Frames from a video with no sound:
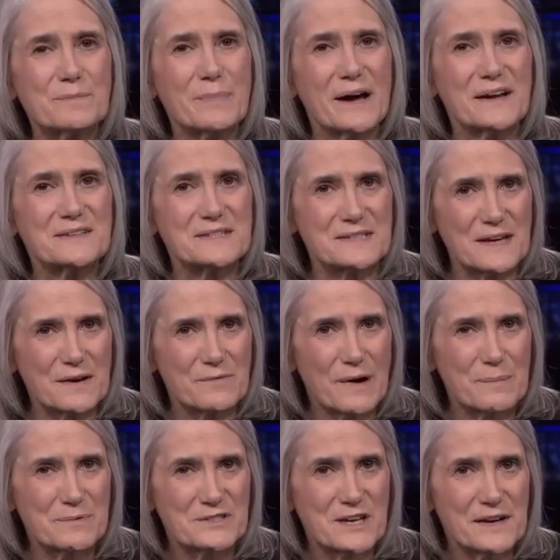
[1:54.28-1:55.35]
by State
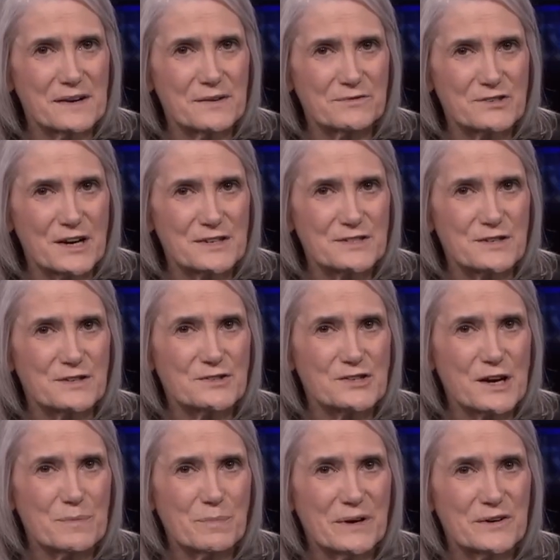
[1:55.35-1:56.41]
Representative Justin
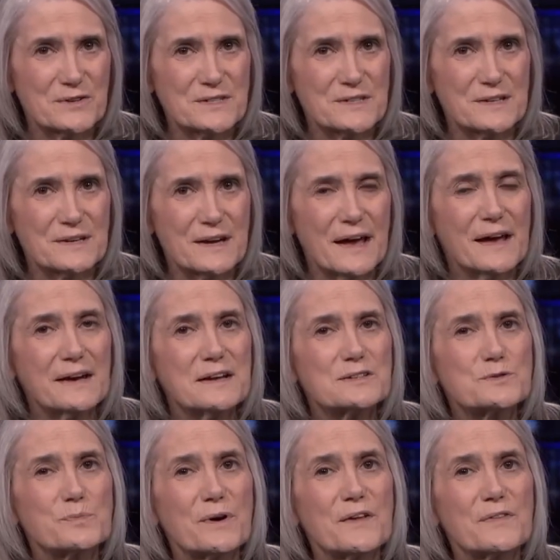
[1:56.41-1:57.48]
J. Pearson and
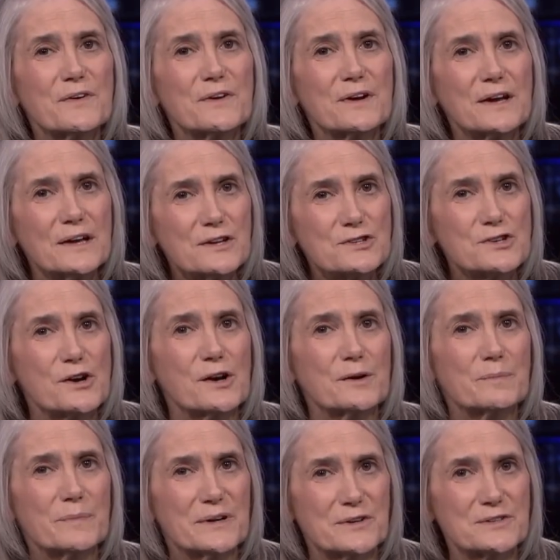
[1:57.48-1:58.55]
his brother
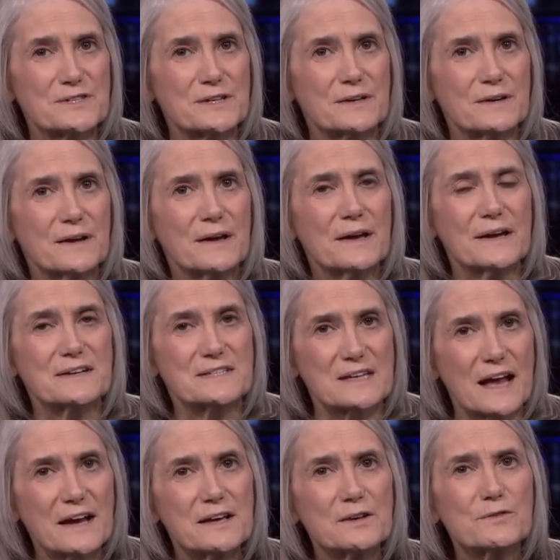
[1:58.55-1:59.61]
Keyshawn Pearson,
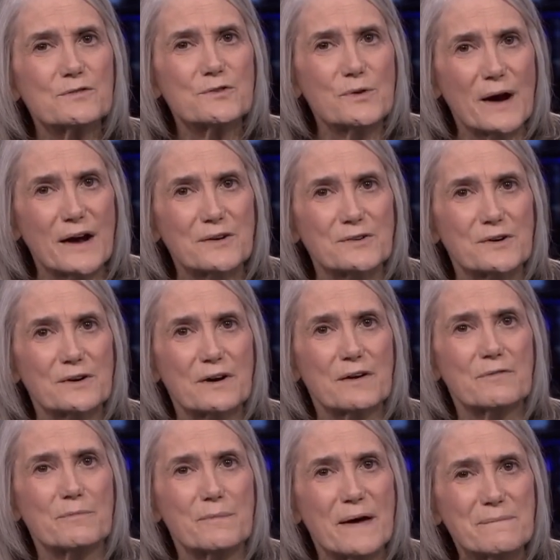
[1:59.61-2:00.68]
Executive Director
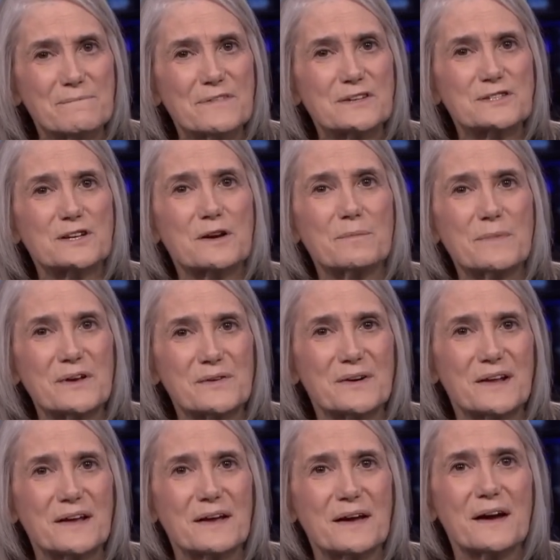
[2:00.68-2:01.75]
of Memphis
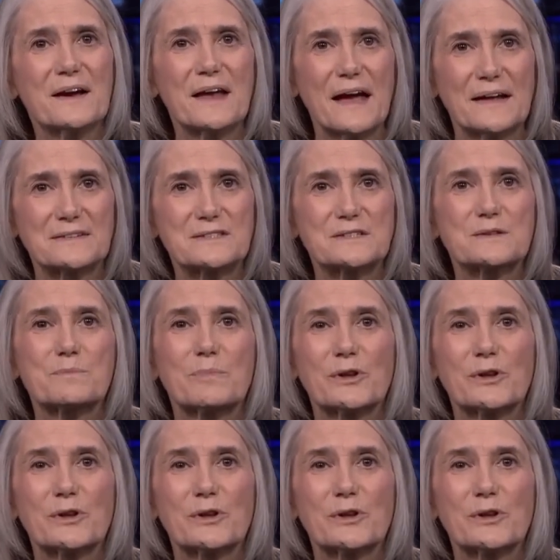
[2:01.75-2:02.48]
Community Against